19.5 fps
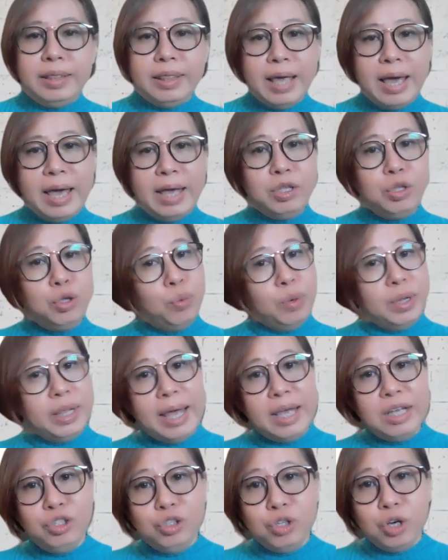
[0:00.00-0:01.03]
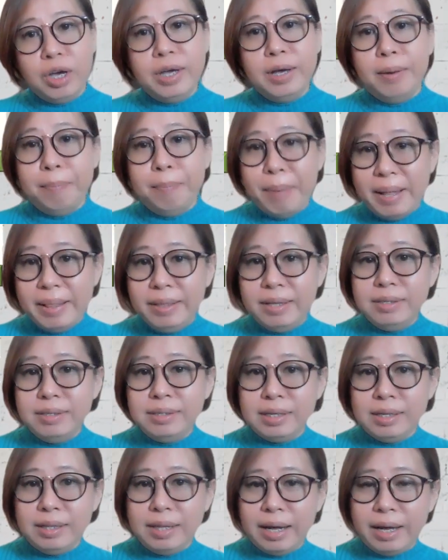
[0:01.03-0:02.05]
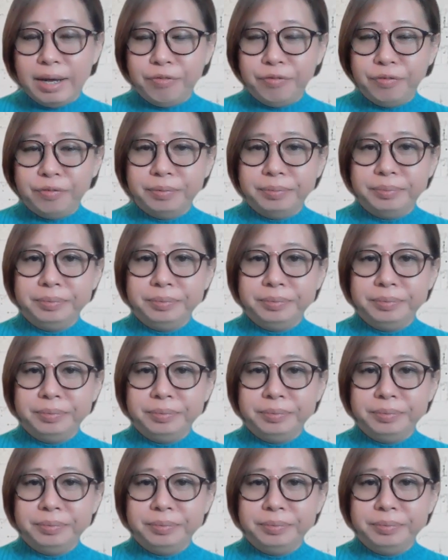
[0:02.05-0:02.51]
Then you will enjoy abundance in life.